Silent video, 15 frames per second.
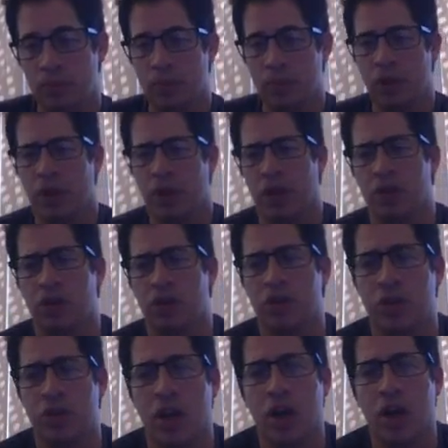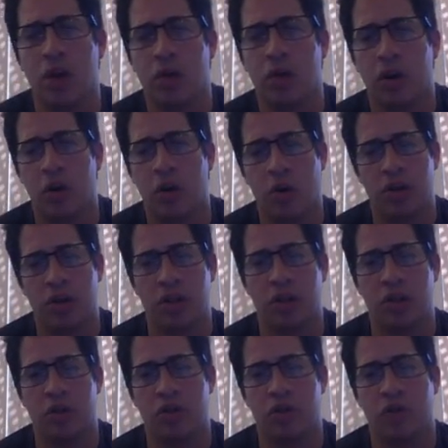The answer is no. According to
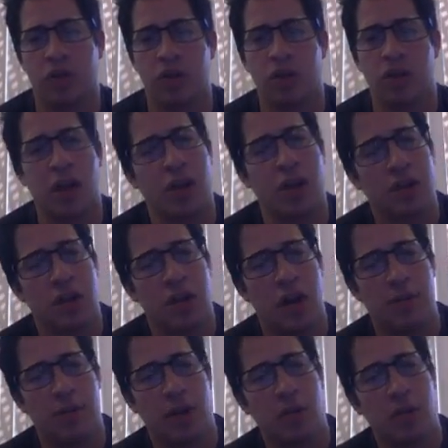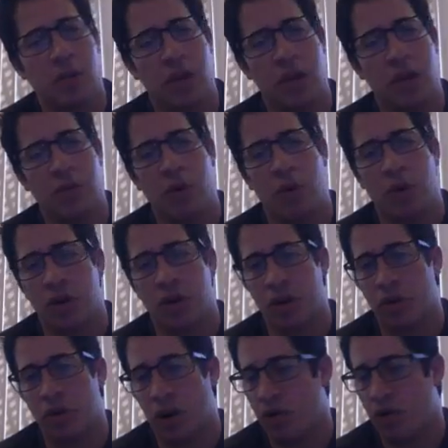Newton's first law, this object will keep going to the
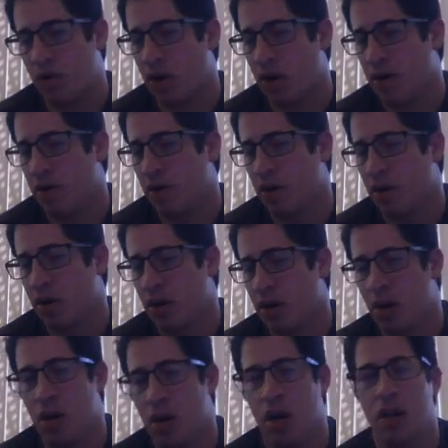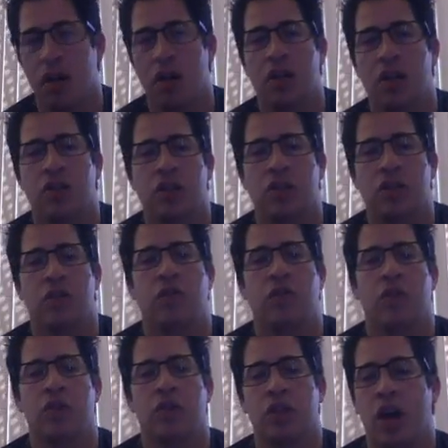right forever unless there's a
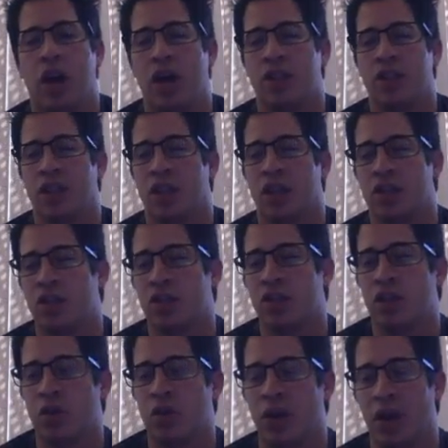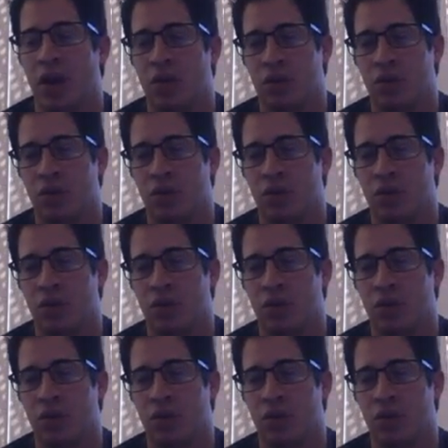force causing it to slow down.